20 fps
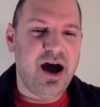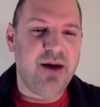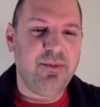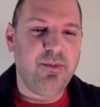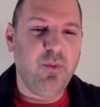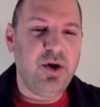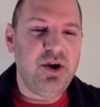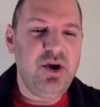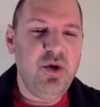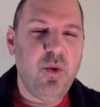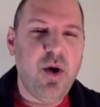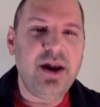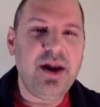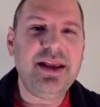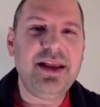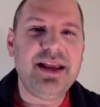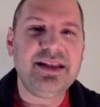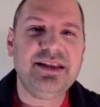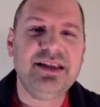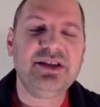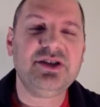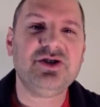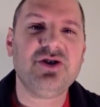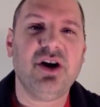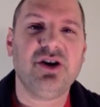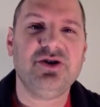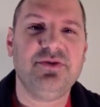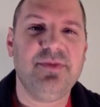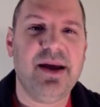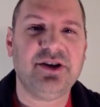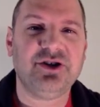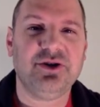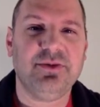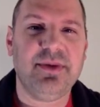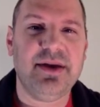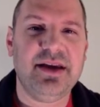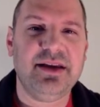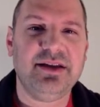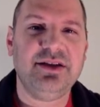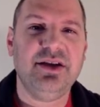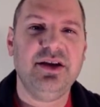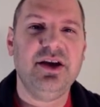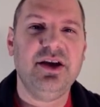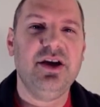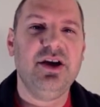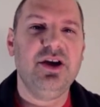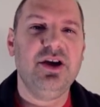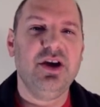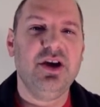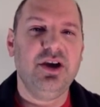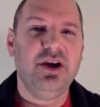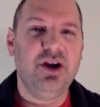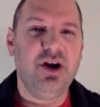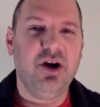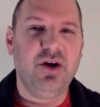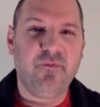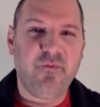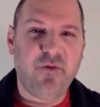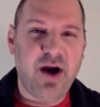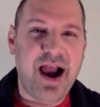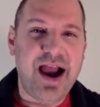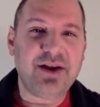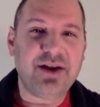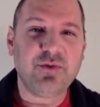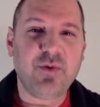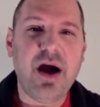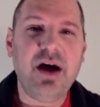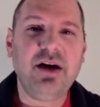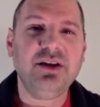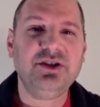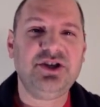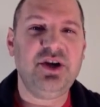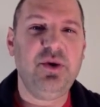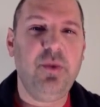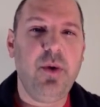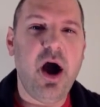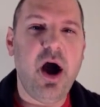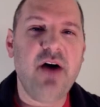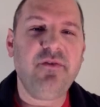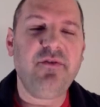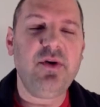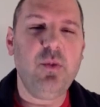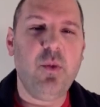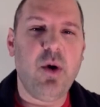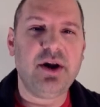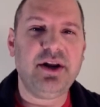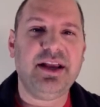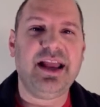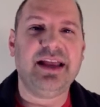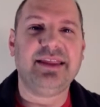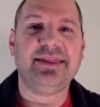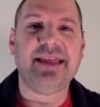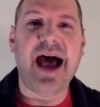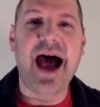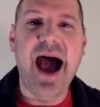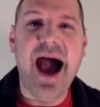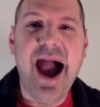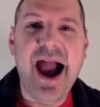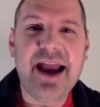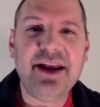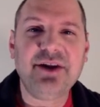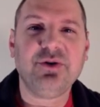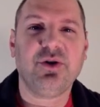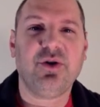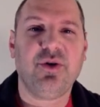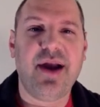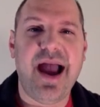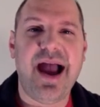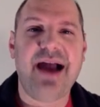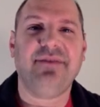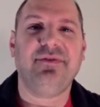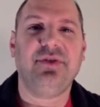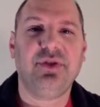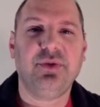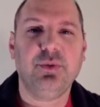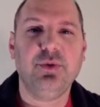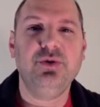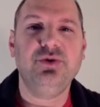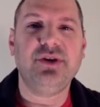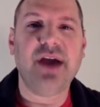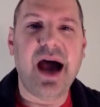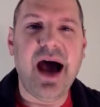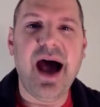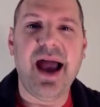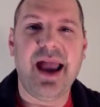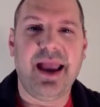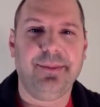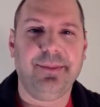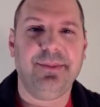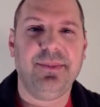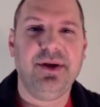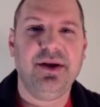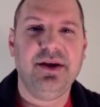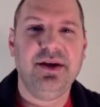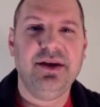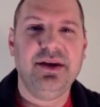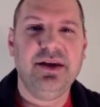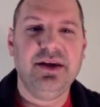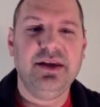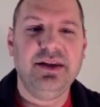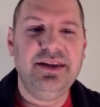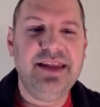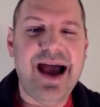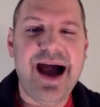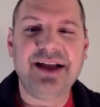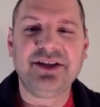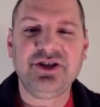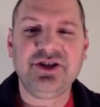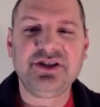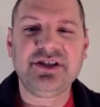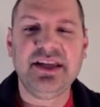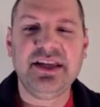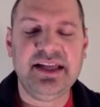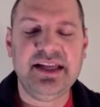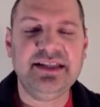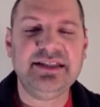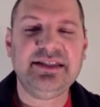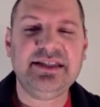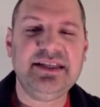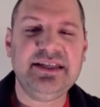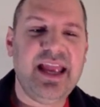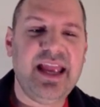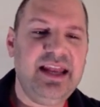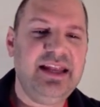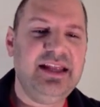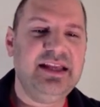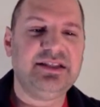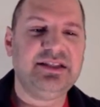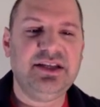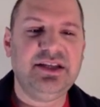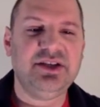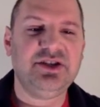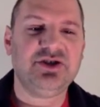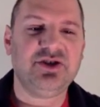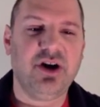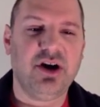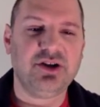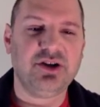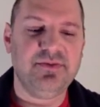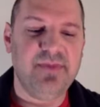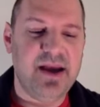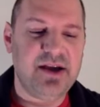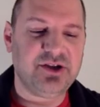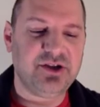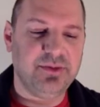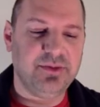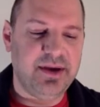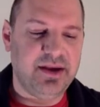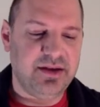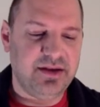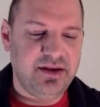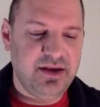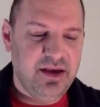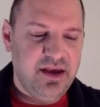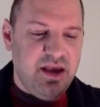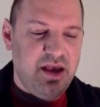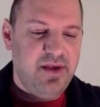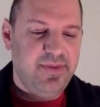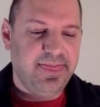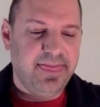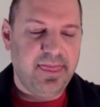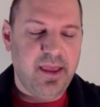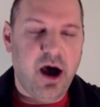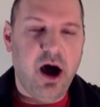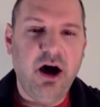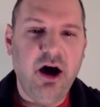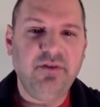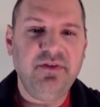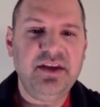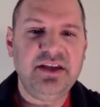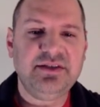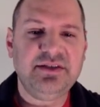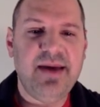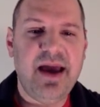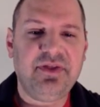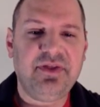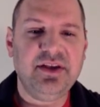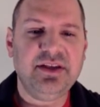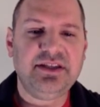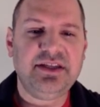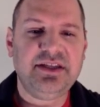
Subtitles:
when you want to get discharge measurement, for hydrology, we often want to get the hydrograph through time, not just an instantaneous discharge measurement. All these methods